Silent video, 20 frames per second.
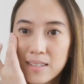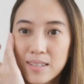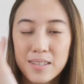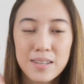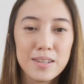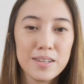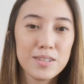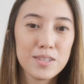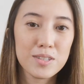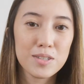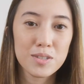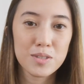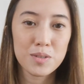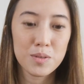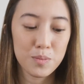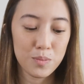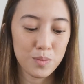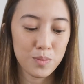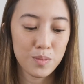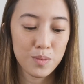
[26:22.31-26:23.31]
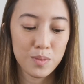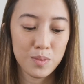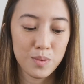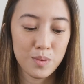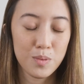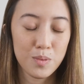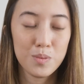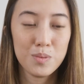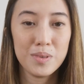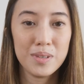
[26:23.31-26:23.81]
Because
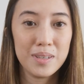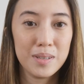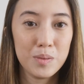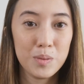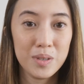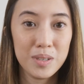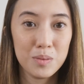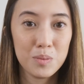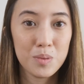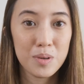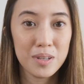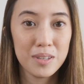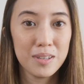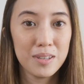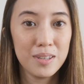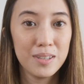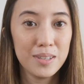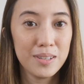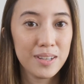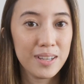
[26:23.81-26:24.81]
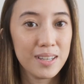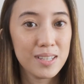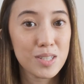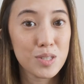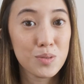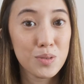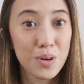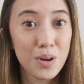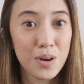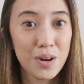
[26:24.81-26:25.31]
we'd want to look
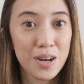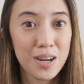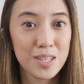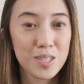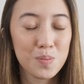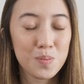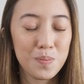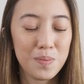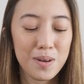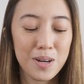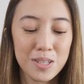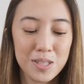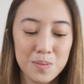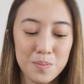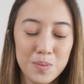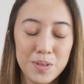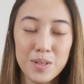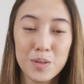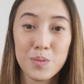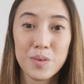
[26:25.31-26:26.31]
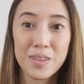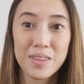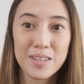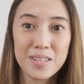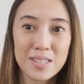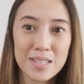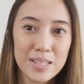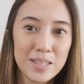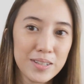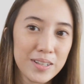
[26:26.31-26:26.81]
as raw as possible with
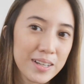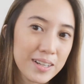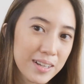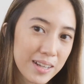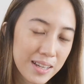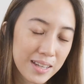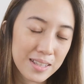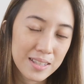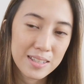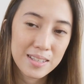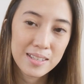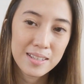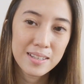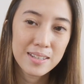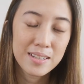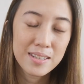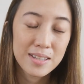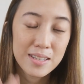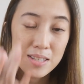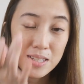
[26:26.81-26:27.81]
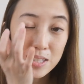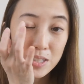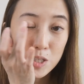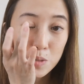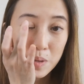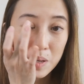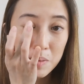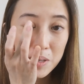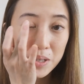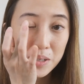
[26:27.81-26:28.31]
this look, right? So
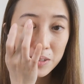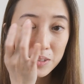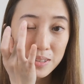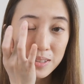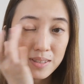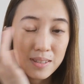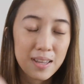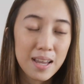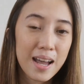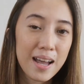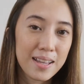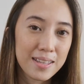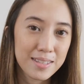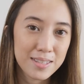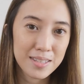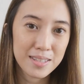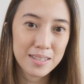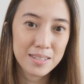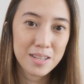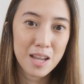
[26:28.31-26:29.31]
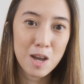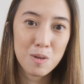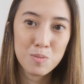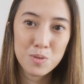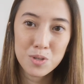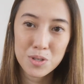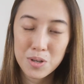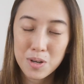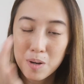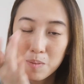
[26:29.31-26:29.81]
maybe you could
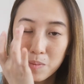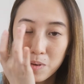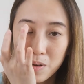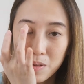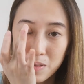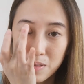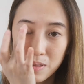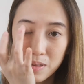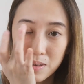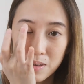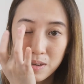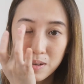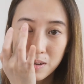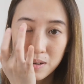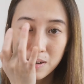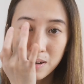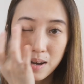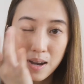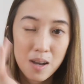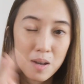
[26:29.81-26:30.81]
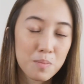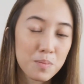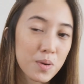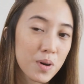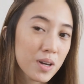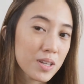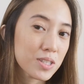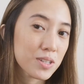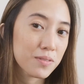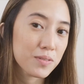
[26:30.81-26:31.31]
dab some on the high
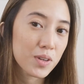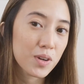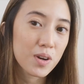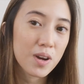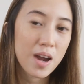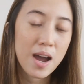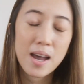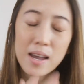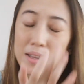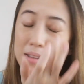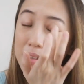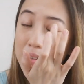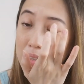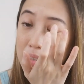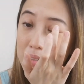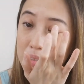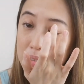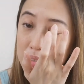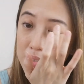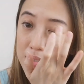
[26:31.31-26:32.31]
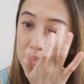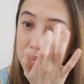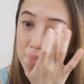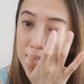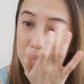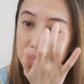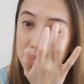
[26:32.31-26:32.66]
points of your eyelids